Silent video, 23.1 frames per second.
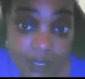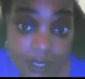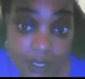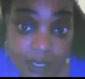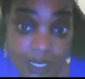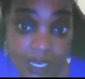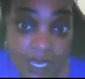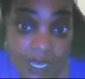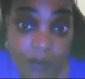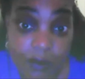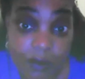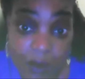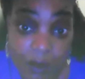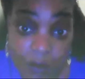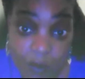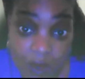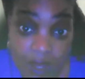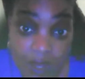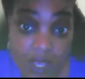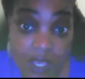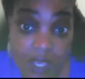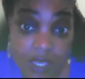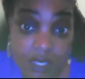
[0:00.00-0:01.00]
it
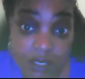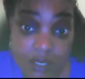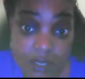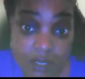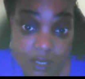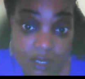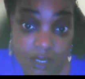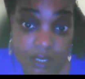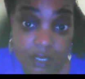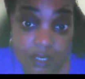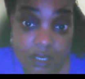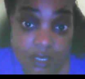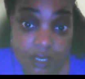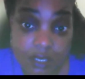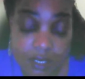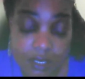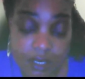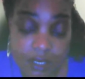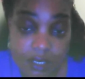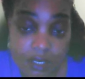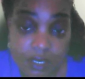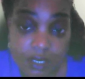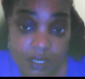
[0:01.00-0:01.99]
was.
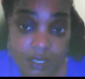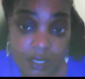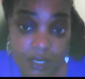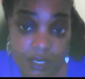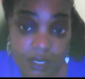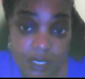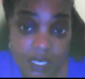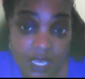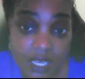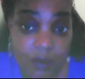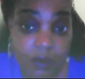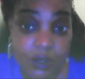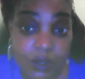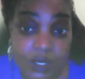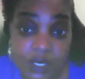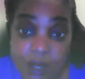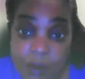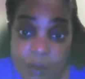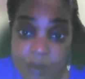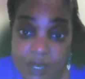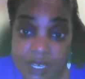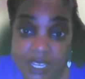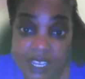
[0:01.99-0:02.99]
It
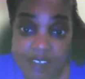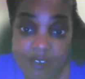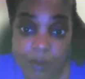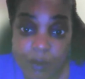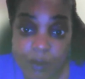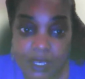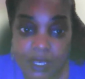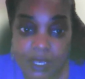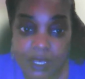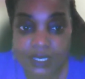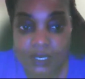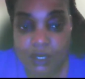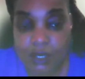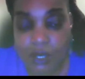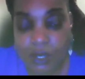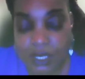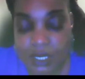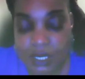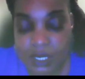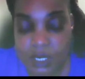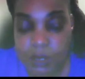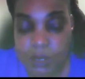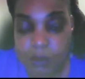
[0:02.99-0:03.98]
was unbelievable because,
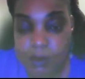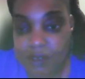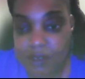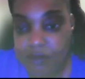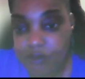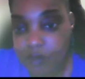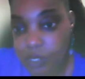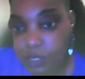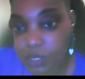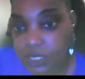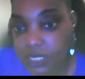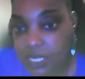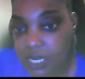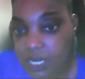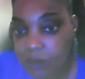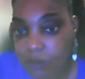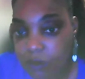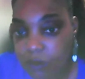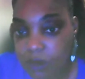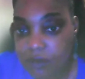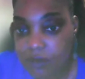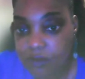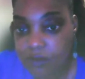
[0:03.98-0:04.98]
this is my first
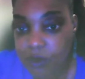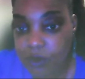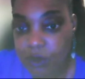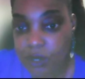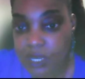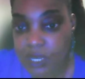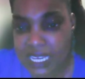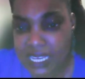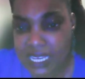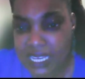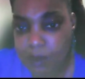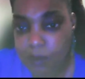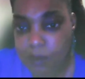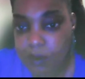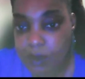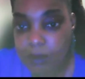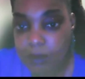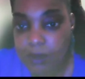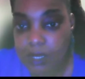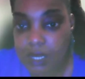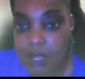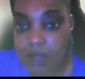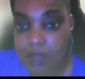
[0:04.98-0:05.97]
time running for any
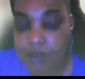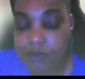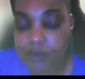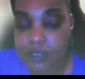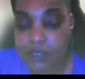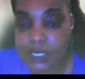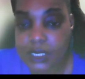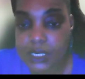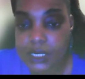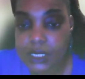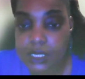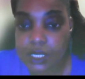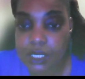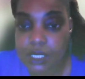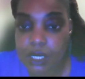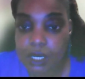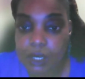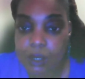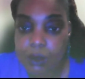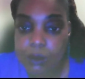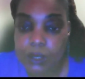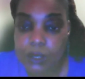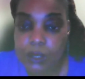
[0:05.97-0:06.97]
public office,
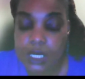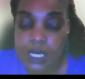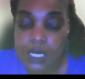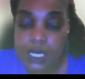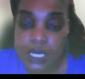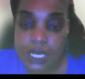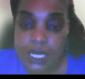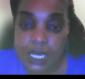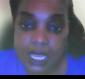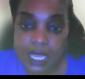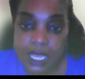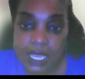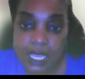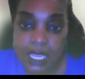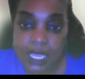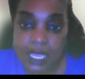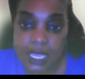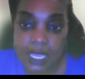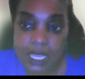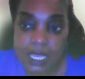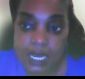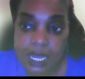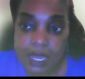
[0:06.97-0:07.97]

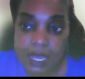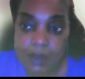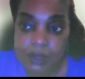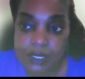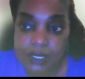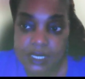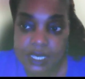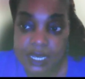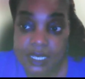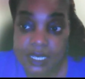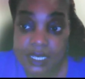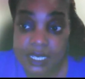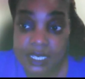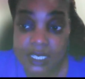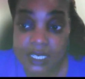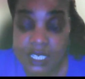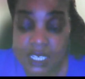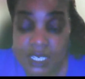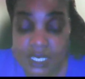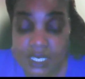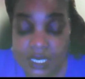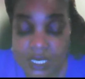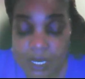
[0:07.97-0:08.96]
And I was like,
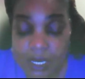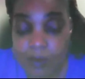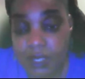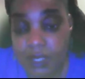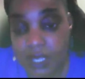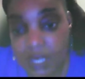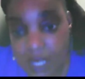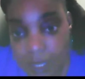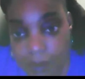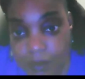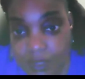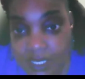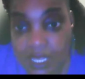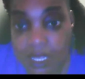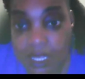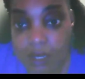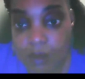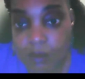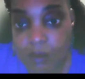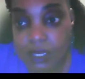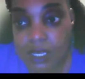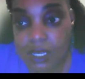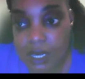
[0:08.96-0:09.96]
because something kept
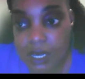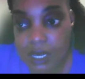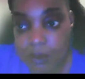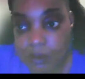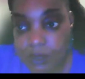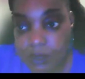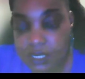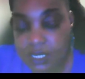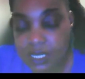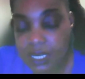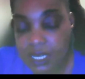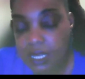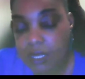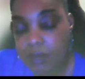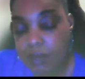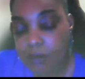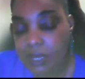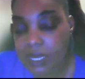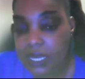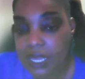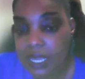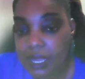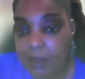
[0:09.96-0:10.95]
telling me, and I was
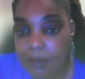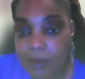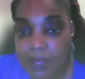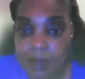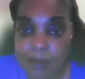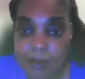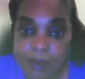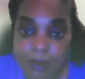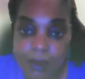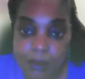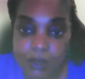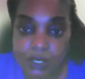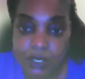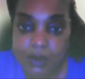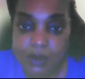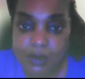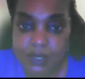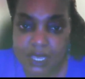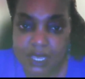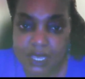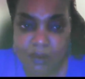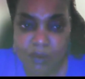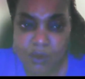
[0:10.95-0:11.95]
telling my campaign members,
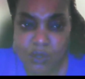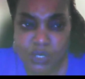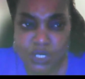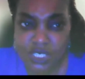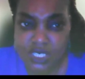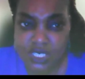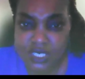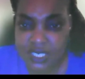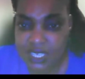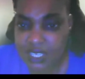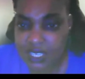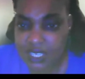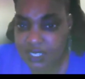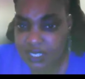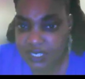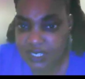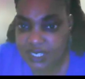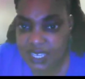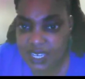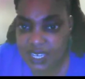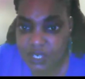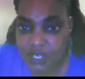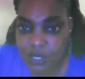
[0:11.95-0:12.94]
they was like, why don't you just get
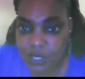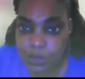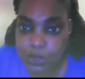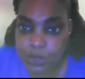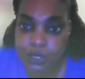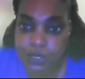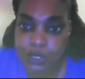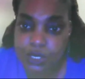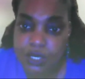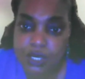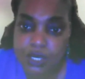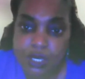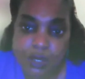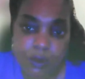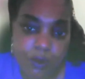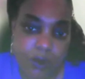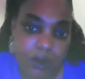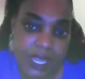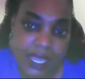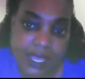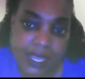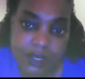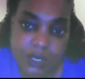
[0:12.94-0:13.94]
the signature so you
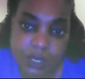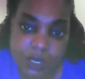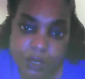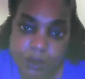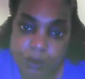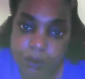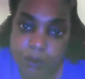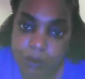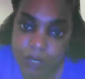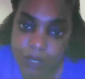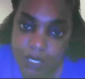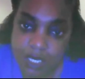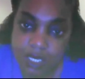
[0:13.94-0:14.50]
won't have to,